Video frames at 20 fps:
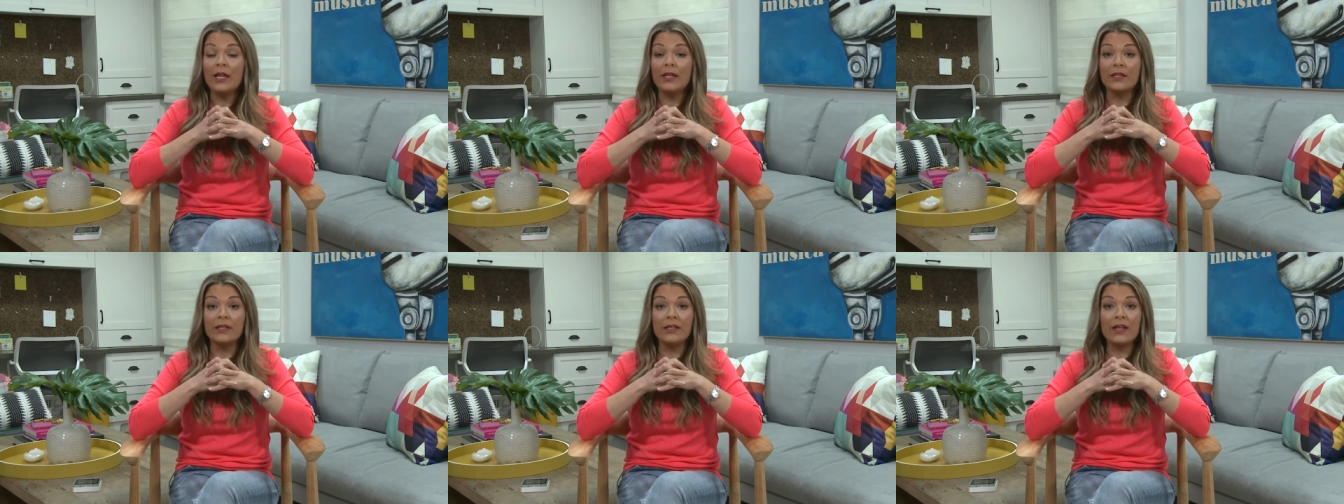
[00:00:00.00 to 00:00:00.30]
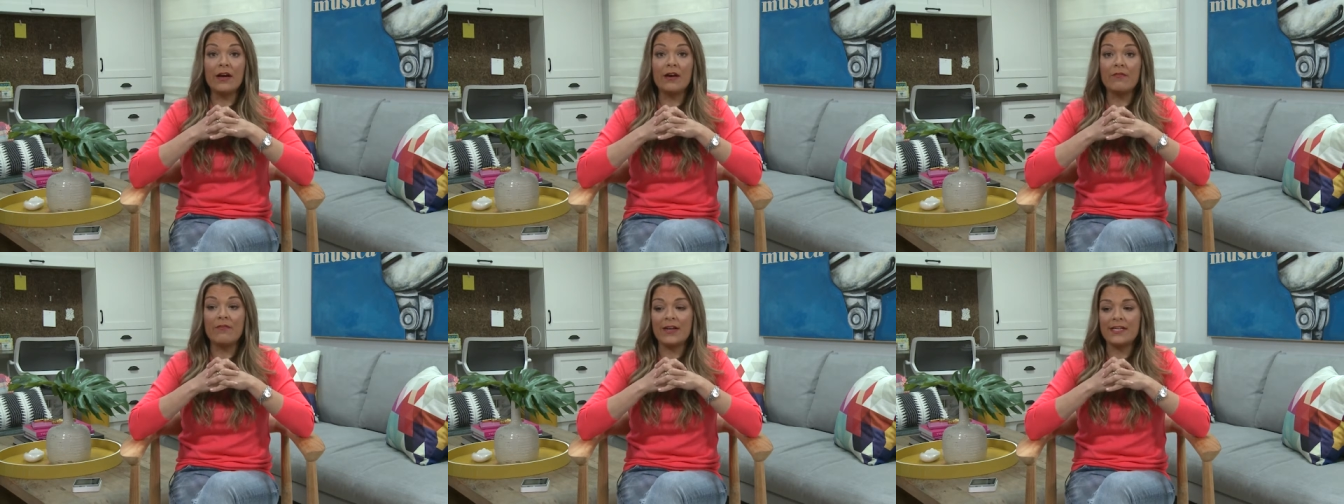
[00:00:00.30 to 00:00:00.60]

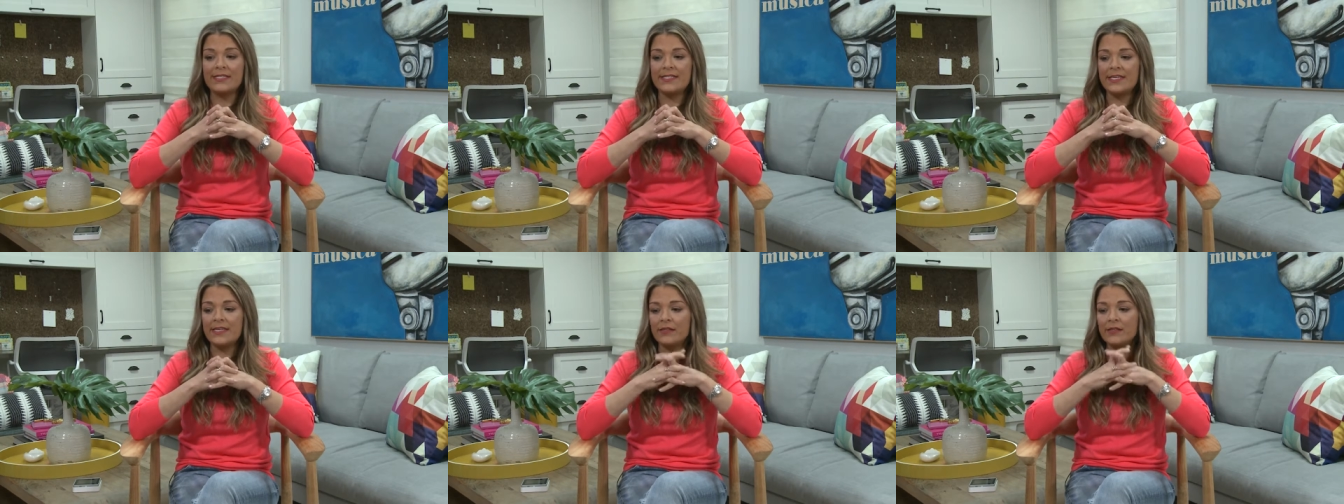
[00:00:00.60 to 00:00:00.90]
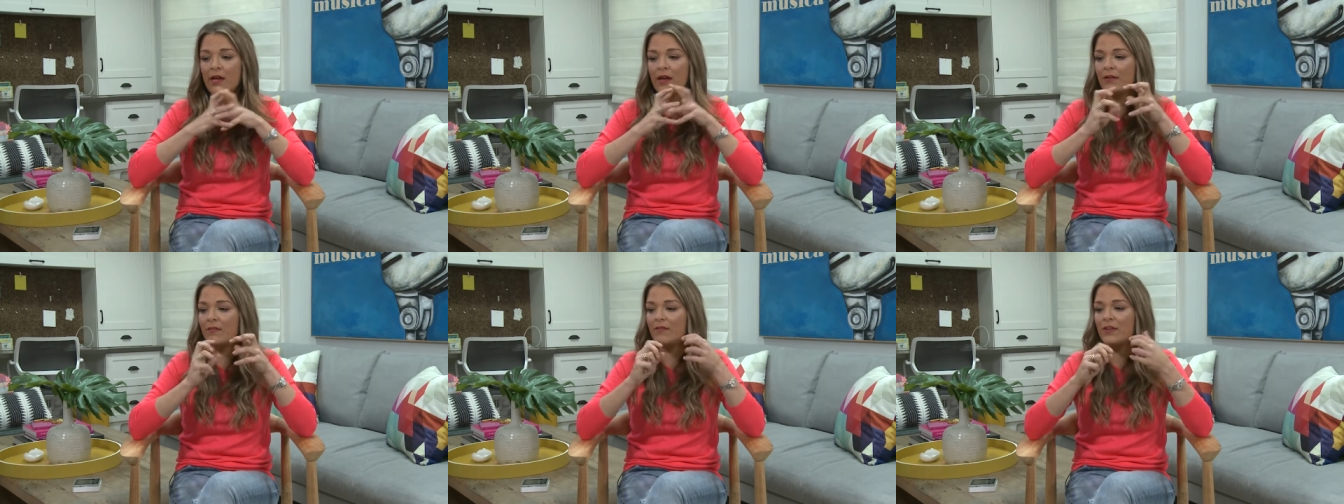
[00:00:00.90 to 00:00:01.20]
love i see a
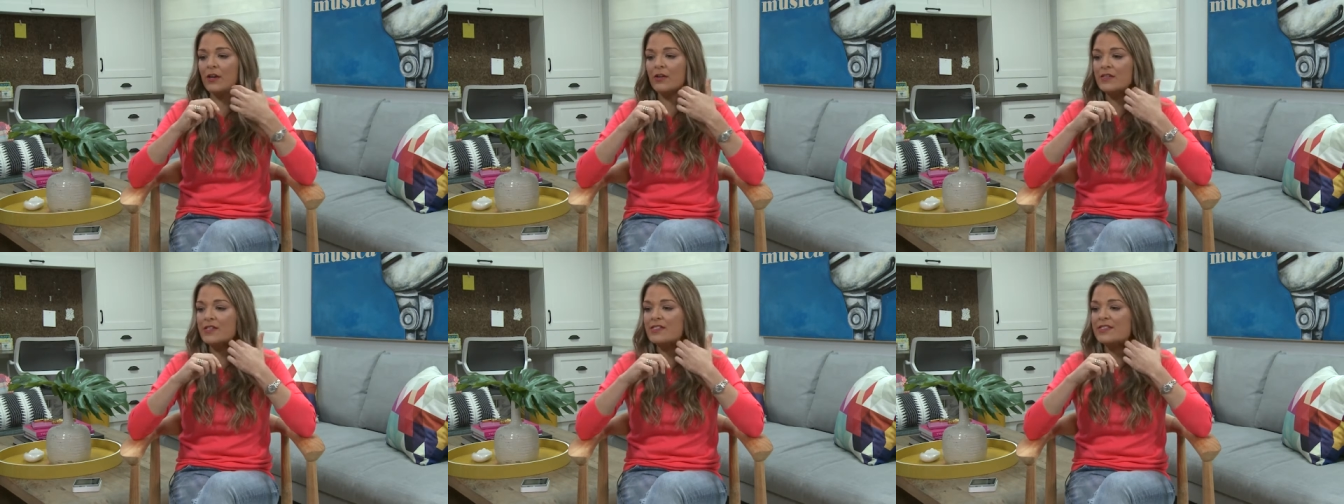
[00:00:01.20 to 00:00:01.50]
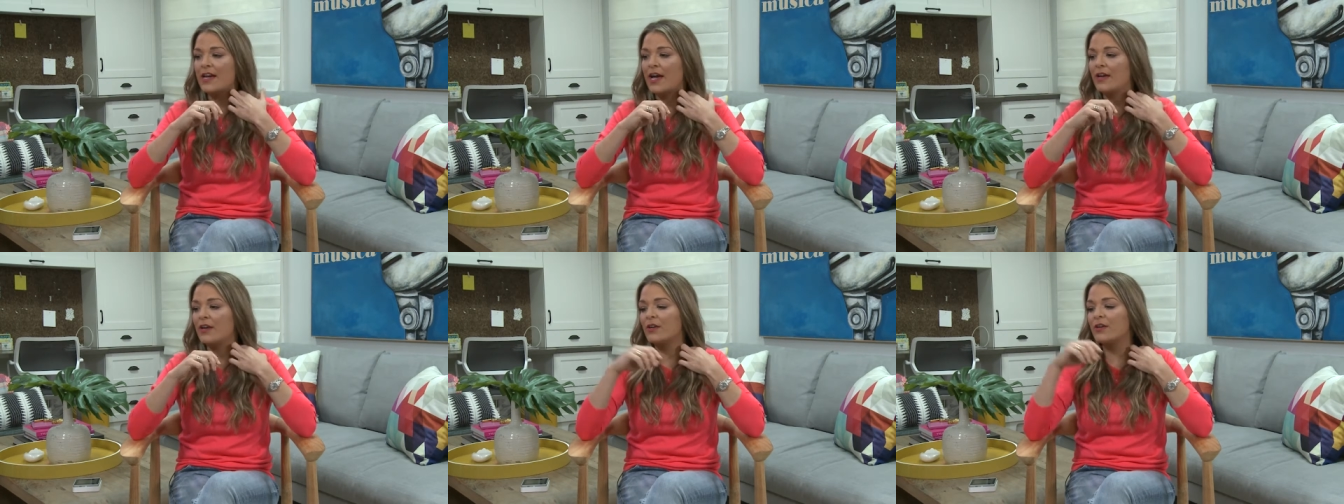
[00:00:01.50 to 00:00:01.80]
lot of young
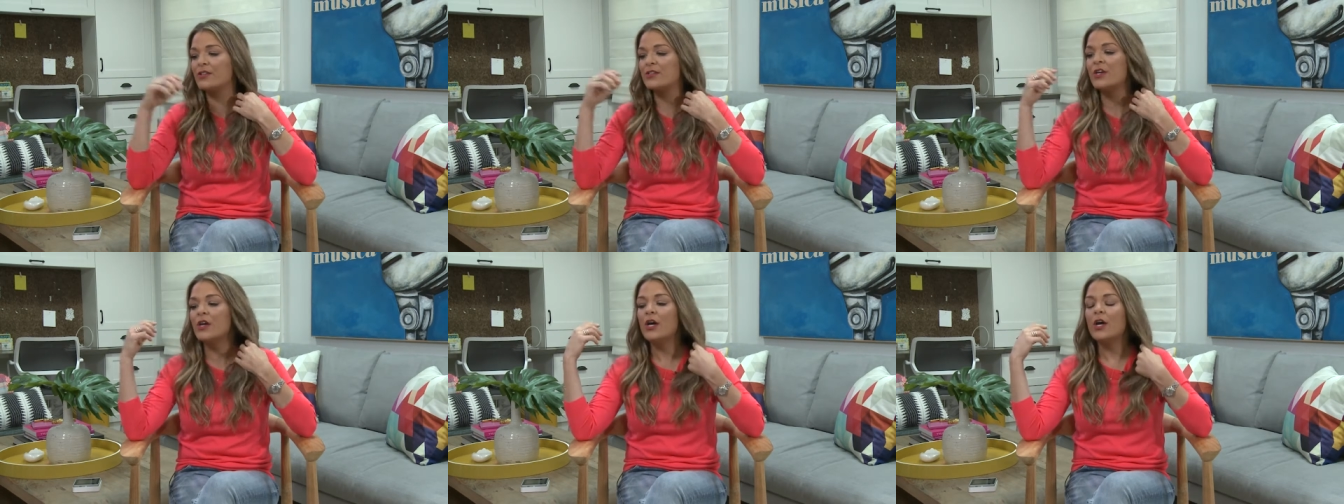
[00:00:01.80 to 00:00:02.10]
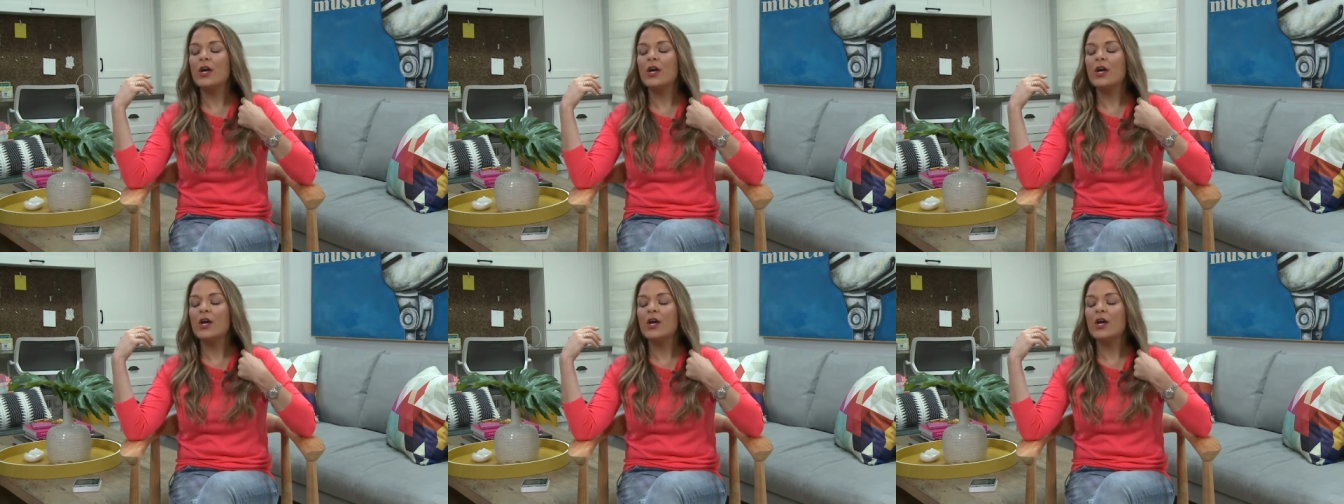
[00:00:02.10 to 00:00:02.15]
designers